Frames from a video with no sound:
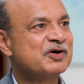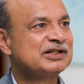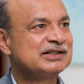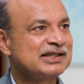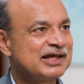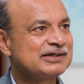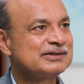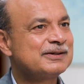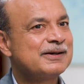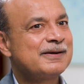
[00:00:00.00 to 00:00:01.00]
model
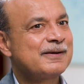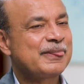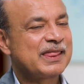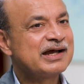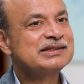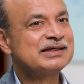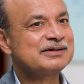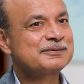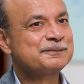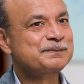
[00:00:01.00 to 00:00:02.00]
that I
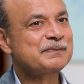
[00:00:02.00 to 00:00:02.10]
think